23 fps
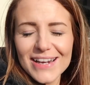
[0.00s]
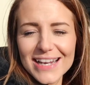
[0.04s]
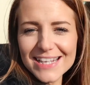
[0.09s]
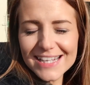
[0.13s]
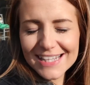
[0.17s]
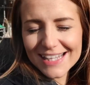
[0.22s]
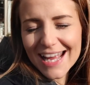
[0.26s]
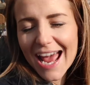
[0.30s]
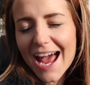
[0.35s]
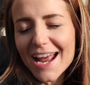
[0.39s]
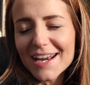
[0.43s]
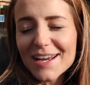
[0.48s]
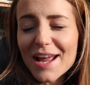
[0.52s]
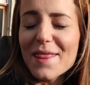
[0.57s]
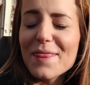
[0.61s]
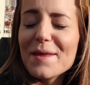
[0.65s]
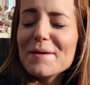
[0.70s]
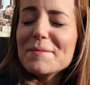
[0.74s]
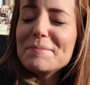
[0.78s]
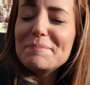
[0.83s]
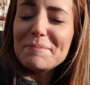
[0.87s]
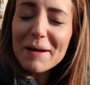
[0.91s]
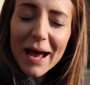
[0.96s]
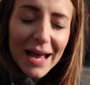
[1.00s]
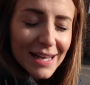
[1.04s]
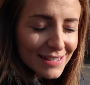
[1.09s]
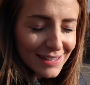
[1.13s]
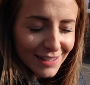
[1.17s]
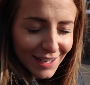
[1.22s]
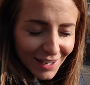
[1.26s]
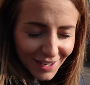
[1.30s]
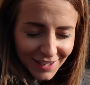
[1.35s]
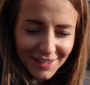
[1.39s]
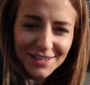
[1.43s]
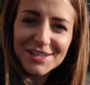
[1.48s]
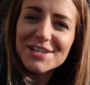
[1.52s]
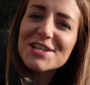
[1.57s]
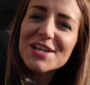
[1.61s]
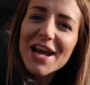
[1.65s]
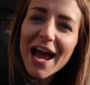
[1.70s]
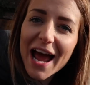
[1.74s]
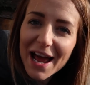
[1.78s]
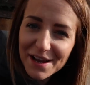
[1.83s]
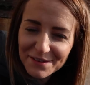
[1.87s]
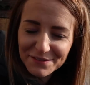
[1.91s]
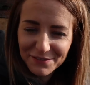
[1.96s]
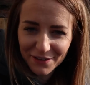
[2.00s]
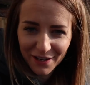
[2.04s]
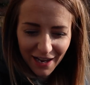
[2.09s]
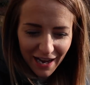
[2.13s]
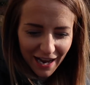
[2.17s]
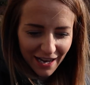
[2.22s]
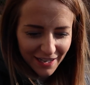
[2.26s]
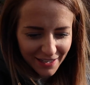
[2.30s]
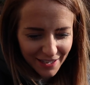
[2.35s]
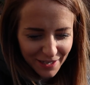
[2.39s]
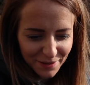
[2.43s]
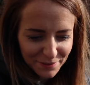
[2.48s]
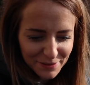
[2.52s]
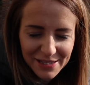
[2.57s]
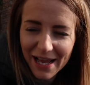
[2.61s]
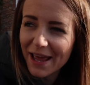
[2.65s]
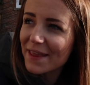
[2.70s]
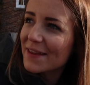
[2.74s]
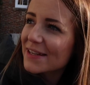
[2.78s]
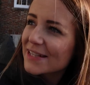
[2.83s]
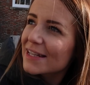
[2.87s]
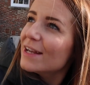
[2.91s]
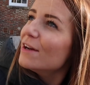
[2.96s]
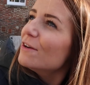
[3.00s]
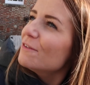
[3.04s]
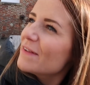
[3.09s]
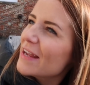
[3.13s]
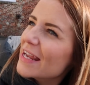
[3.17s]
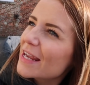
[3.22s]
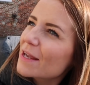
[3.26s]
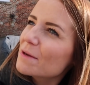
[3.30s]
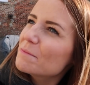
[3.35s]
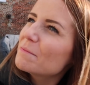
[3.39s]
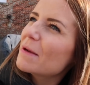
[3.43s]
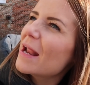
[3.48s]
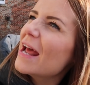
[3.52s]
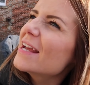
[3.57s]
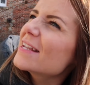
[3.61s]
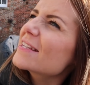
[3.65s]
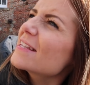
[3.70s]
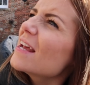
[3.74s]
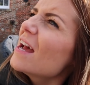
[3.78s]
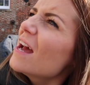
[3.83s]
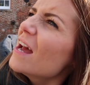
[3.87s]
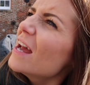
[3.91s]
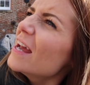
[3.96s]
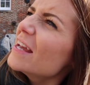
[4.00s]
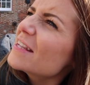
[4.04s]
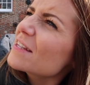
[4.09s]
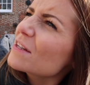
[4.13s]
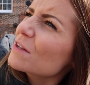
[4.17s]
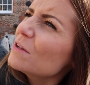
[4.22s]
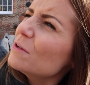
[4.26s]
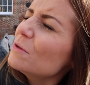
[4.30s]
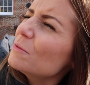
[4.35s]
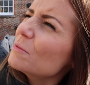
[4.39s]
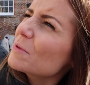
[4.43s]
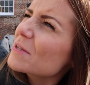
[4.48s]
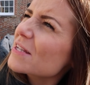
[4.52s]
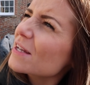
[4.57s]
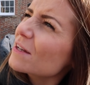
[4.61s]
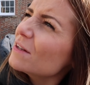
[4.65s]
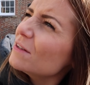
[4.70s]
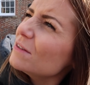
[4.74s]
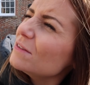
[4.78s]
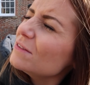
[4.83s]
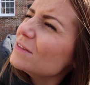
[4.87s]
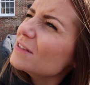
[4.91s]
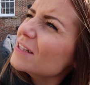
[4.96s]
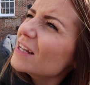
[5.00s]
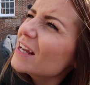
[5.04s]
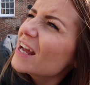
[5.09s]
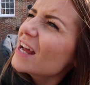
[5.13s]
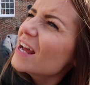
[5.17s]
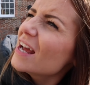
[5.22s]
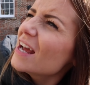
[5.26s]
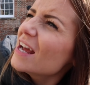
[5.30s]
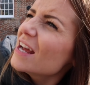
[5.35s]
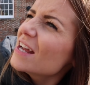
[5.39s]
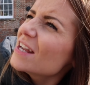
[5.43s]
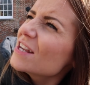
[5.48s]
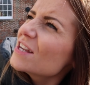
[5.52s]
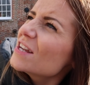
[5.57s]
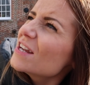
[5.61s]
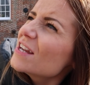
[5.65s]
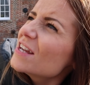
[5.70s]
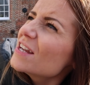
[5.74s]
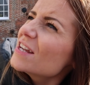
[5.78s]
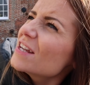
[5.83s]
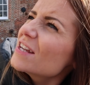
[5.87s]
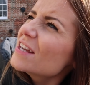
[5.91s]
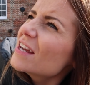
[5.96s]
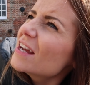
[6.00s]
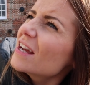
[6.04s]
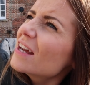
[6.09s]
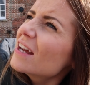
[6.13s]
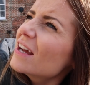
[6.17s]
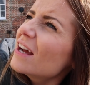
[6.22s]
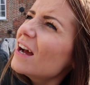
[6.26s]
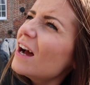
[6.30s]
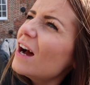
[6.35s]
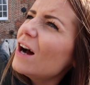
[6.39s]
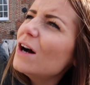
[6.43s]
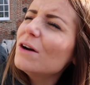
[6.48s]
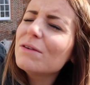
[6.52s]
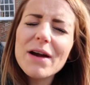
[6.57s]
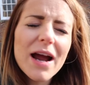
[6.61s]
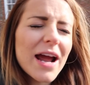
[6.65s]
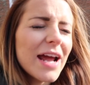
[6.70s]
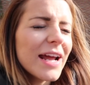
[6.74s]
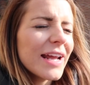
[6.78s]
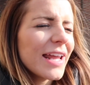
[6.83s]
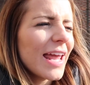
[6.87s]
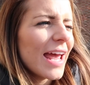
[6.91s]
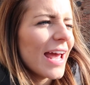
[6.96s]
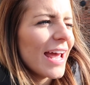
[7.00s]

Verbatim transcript: we just had the best lunch ever, and it was at this little vegan place. Is it called? What's it called? Um, Offbeat is the cafe. Oh right,